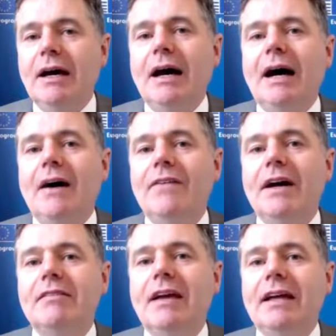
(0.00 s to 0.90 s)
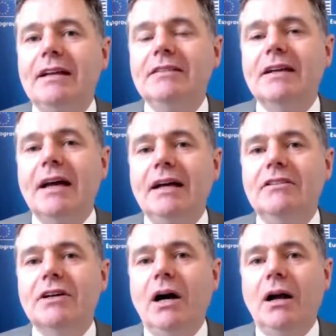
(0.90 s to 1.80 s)
and that they
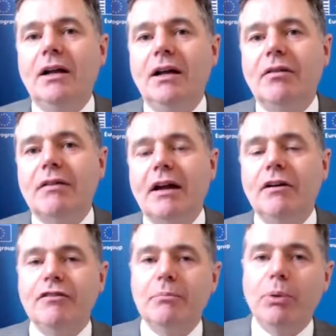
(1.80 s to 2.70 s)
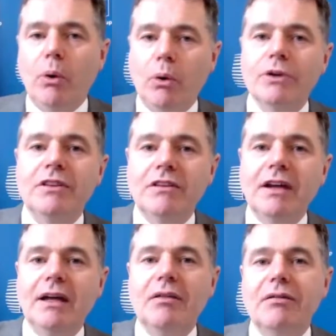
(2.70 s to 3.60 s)
indicate to colleagues that have important
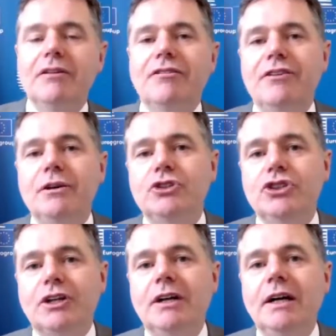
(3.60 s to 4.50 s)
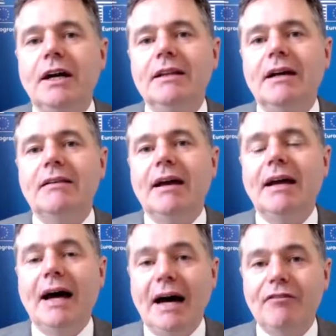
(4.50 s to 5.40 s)
things in the future that
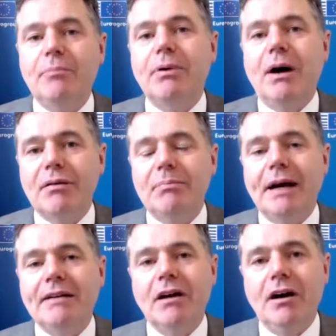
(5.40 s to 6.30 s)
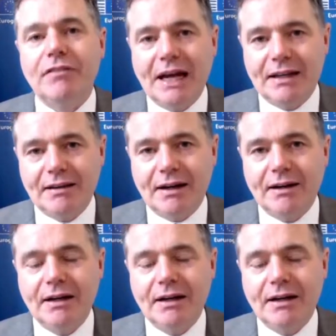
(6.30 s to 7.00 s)
they have a prospect of getting there.